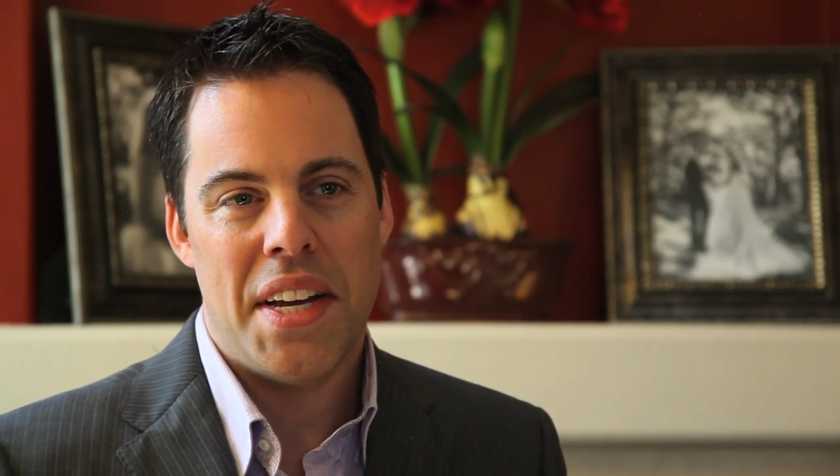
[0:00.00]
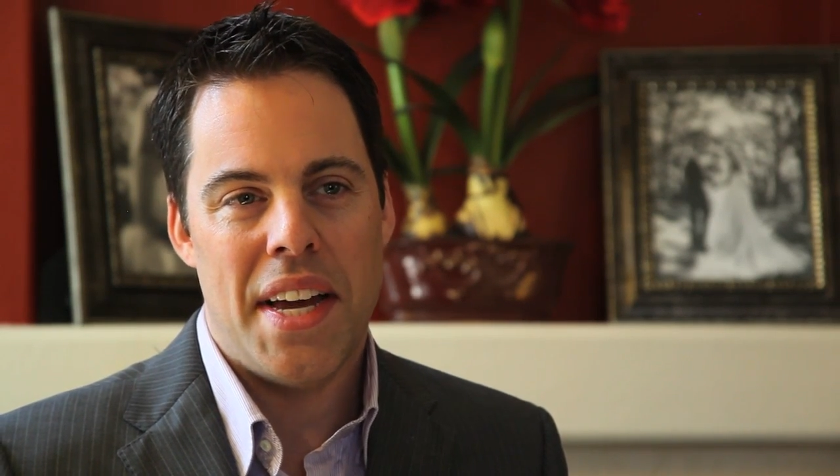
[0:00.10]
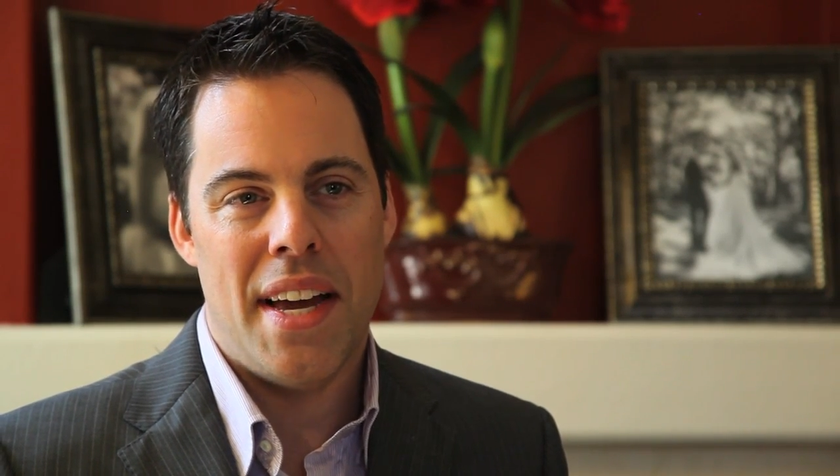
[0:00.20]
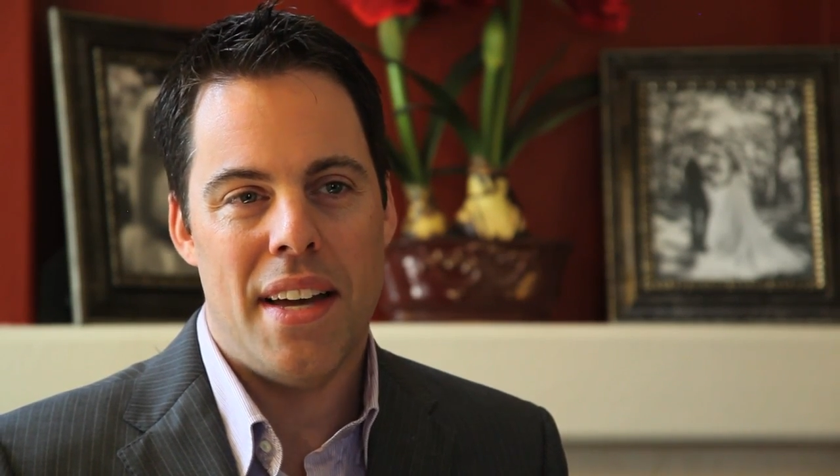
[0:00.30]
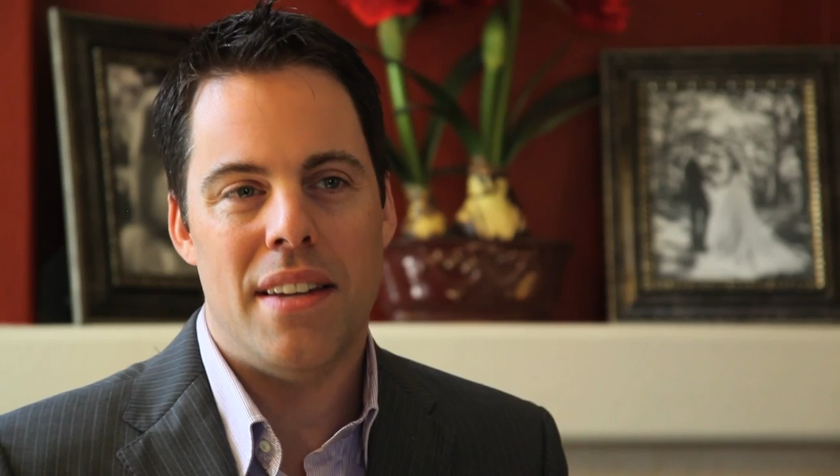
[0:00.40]

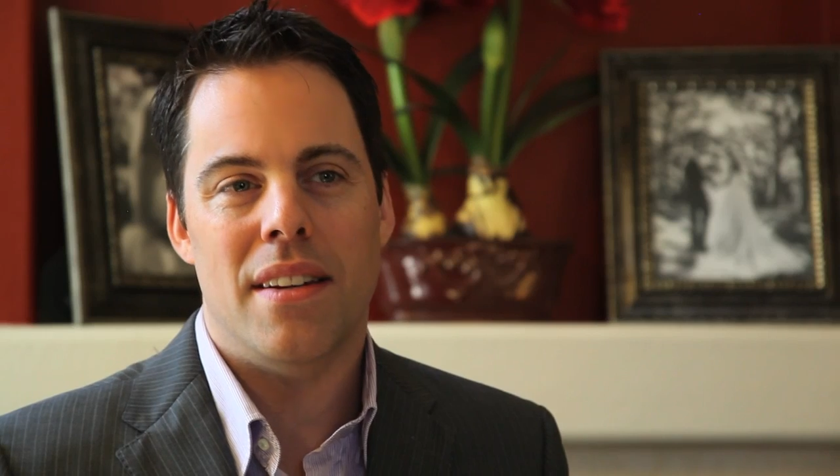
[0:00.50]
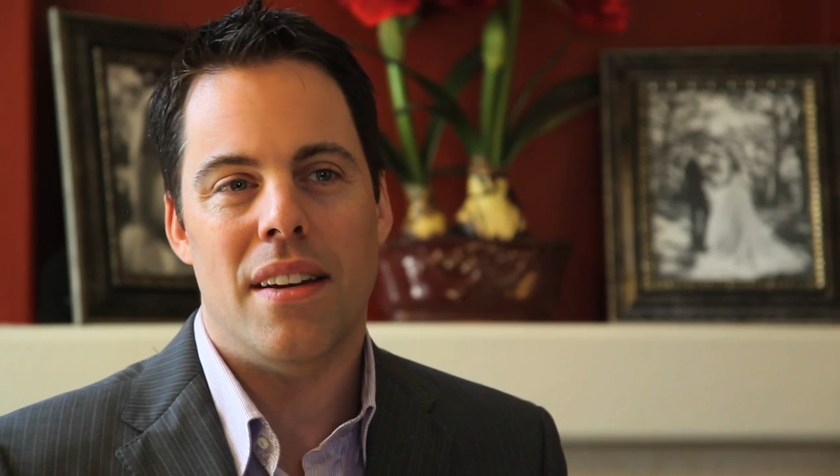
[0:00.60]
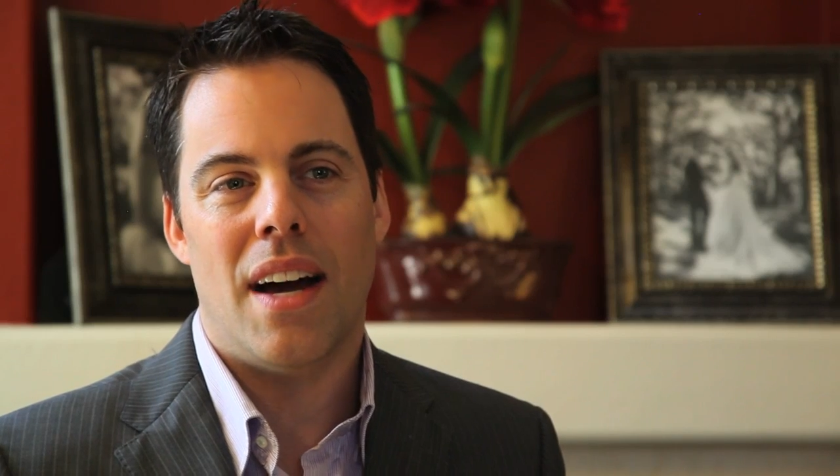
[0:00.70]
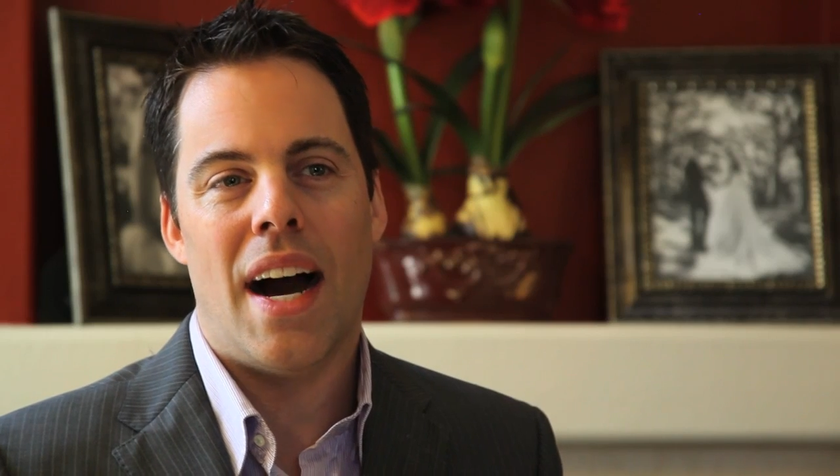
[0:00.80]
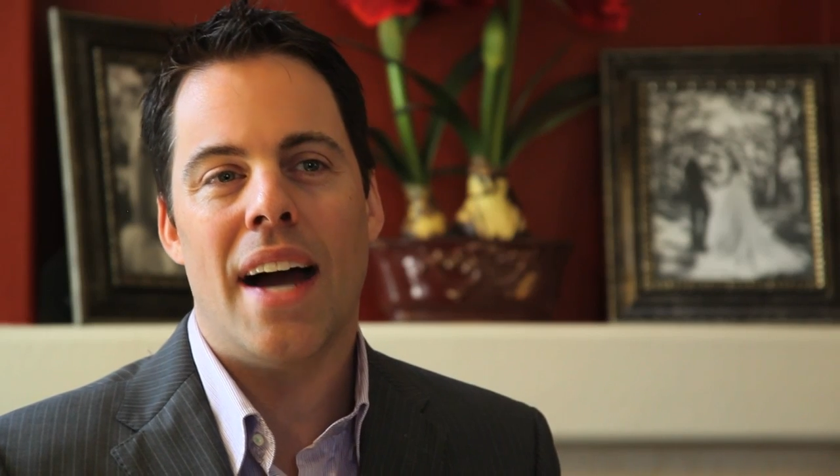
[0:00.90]

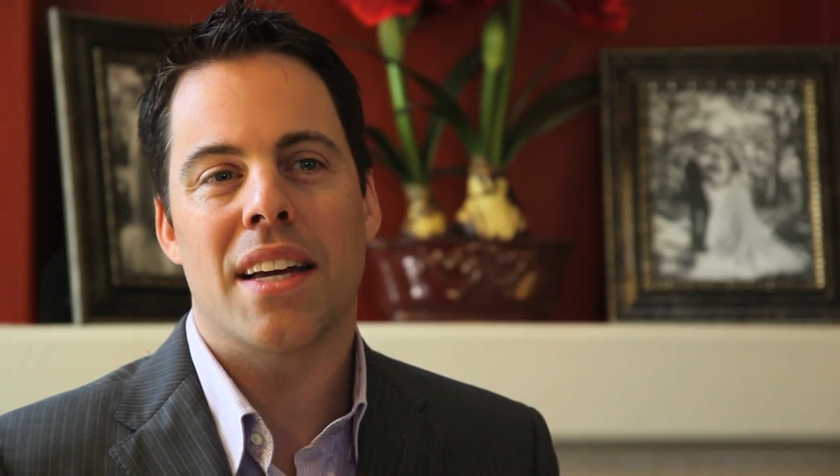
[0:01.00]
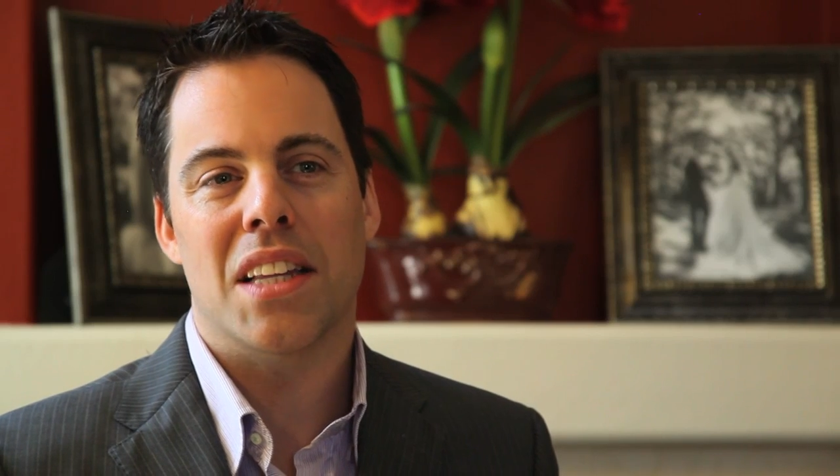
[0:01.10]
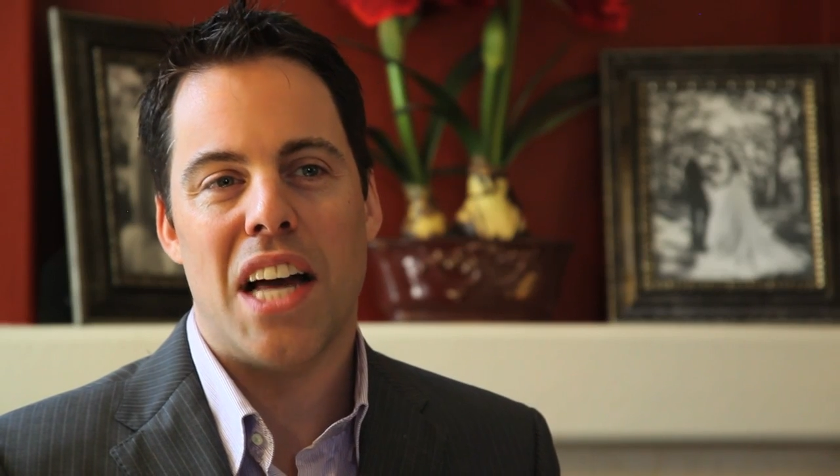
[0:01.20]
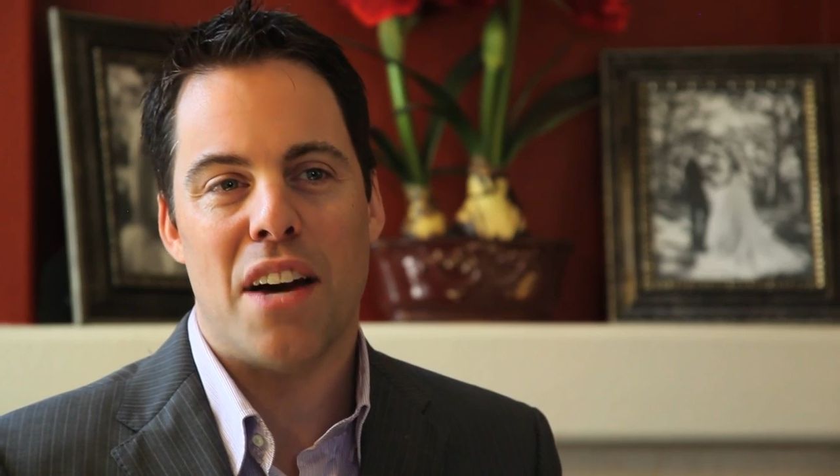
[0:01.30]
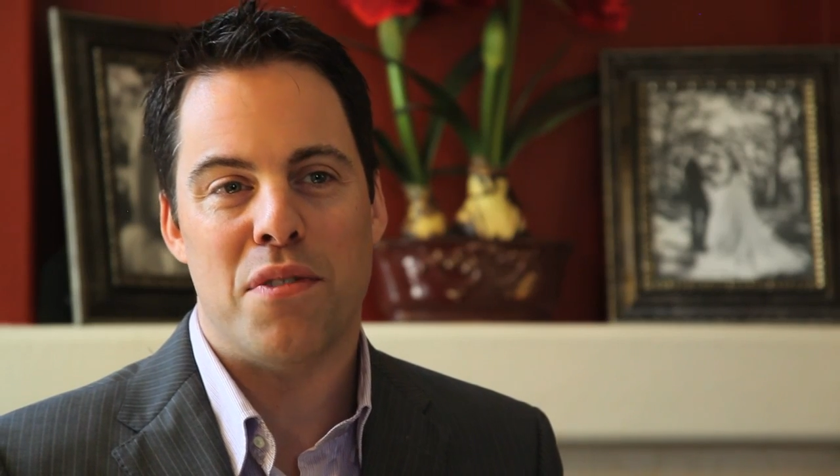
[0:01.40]
And I
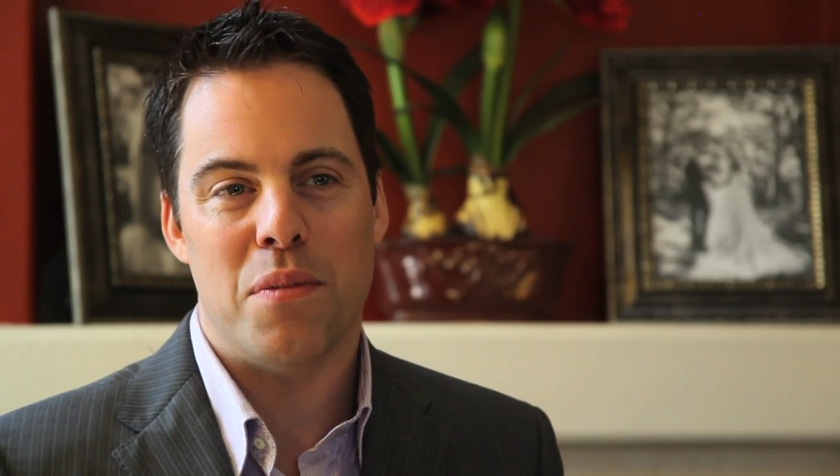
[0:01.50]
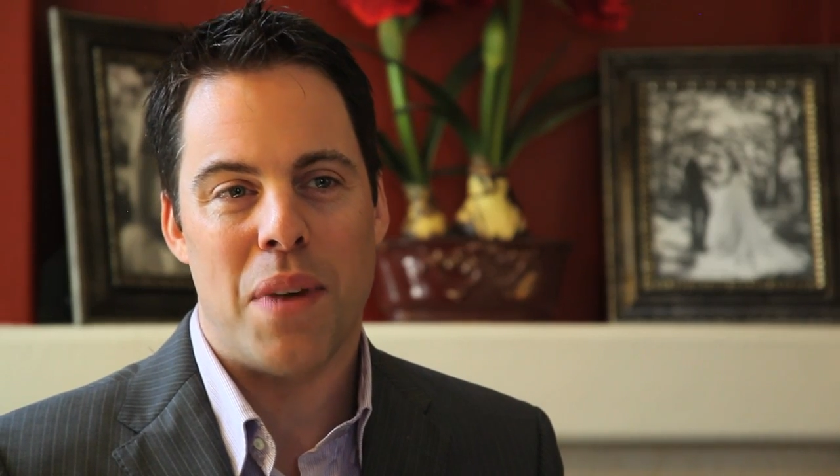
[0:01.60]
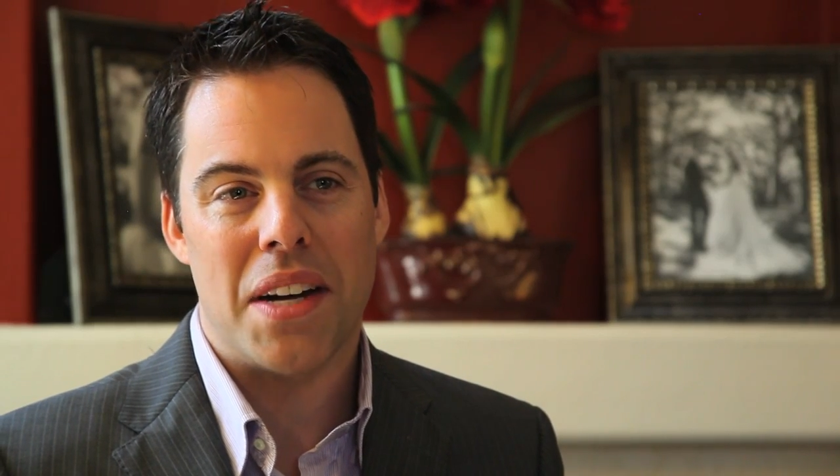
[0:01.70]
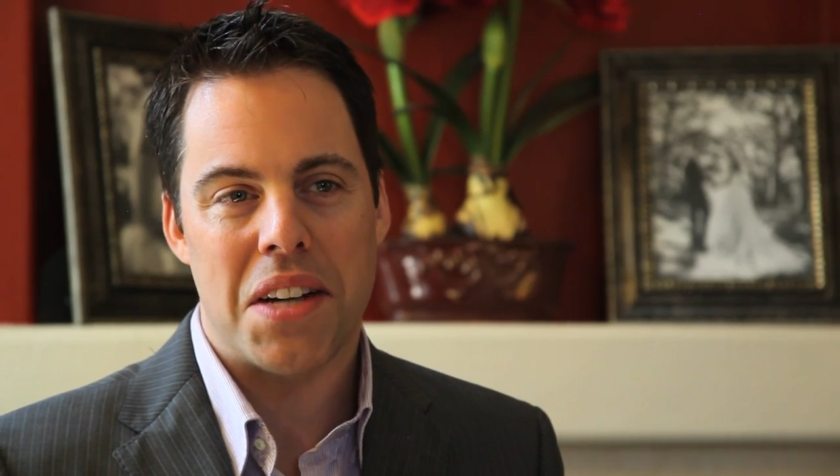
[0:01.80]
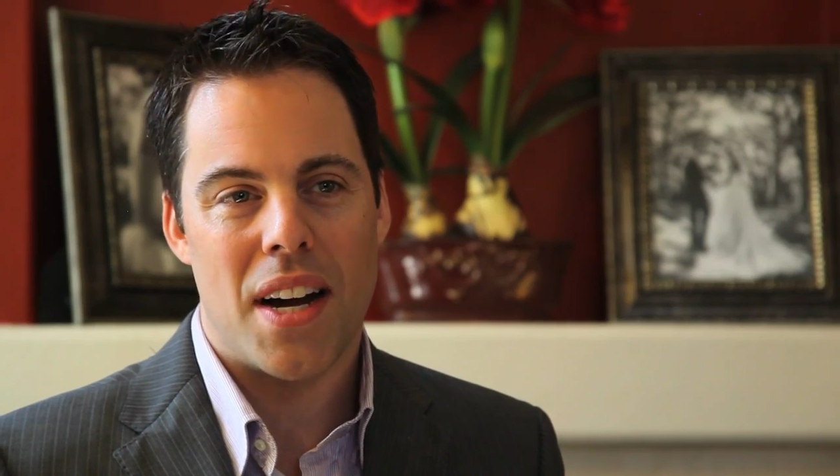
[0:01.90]
can laugh at
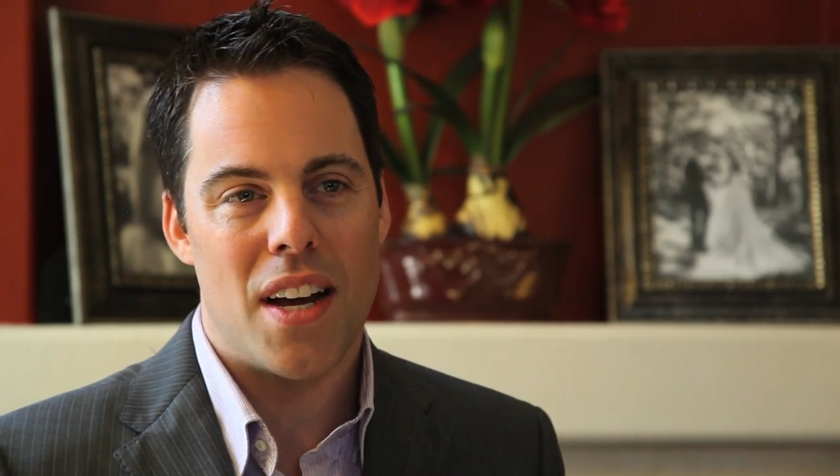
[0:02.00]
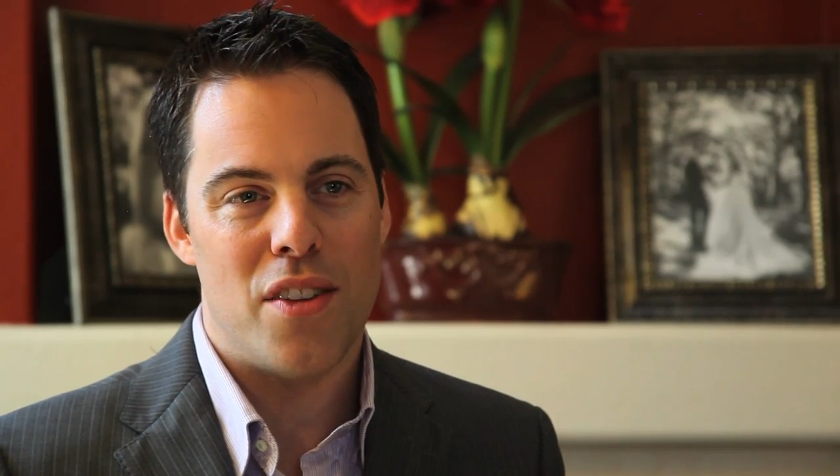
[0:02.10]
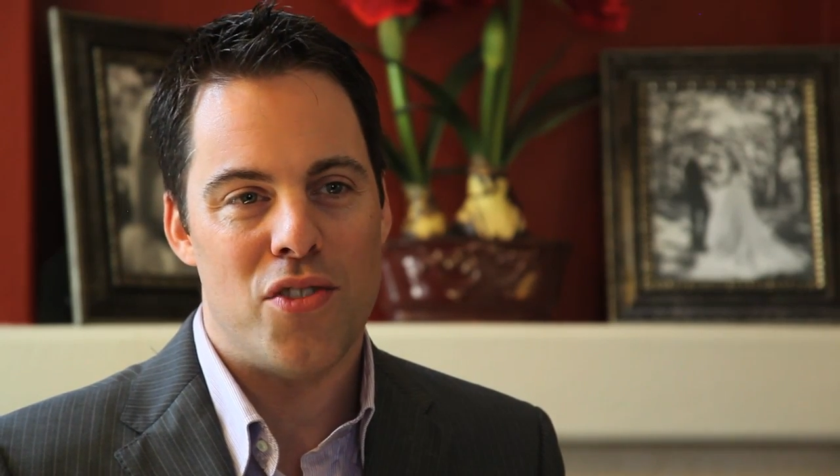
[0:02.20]
my guy,